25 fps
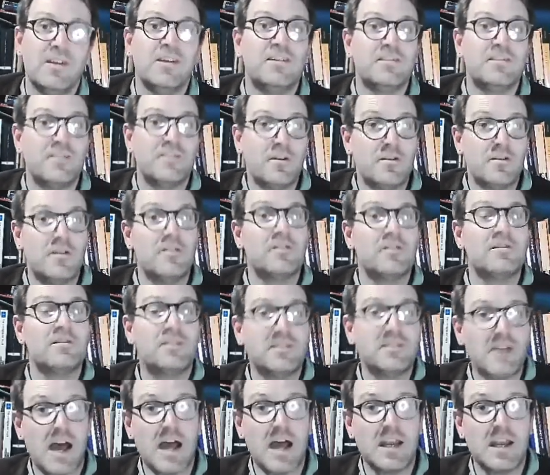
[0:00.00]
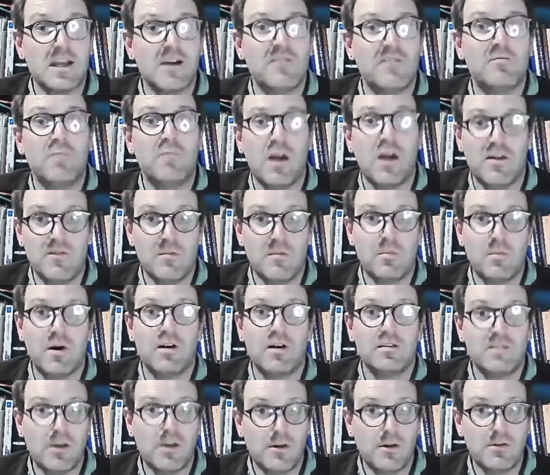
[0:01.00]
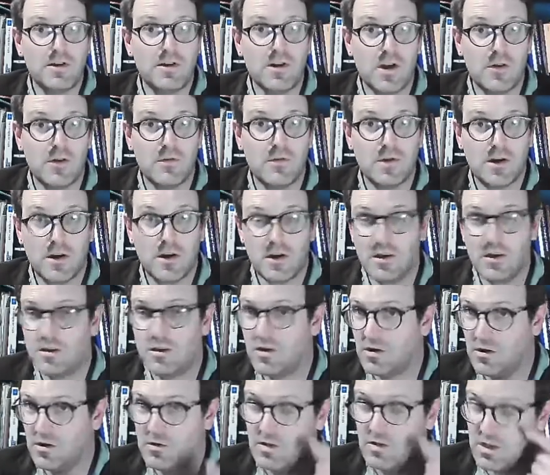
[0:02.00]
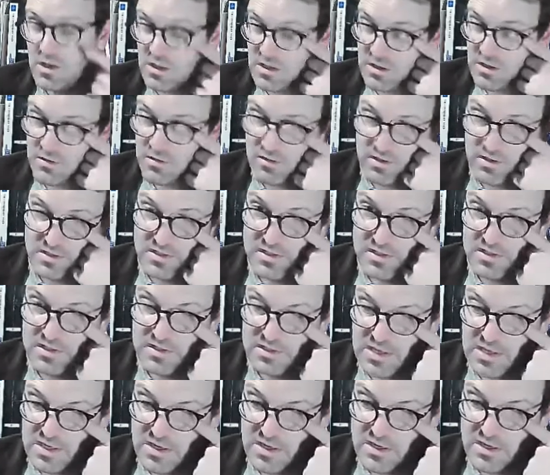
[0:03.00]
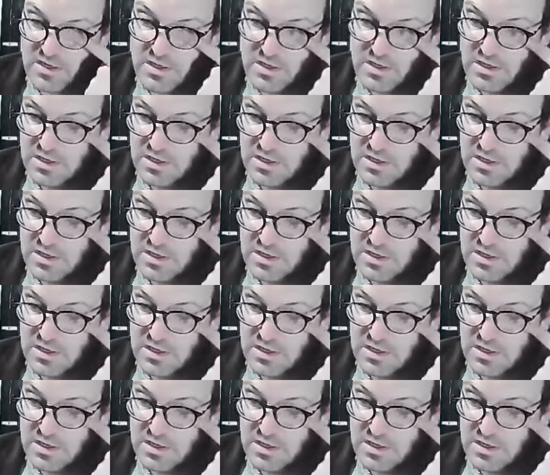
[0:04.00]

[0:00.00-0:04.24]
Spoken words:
So there's this hiding of private parts already going on. Like this is like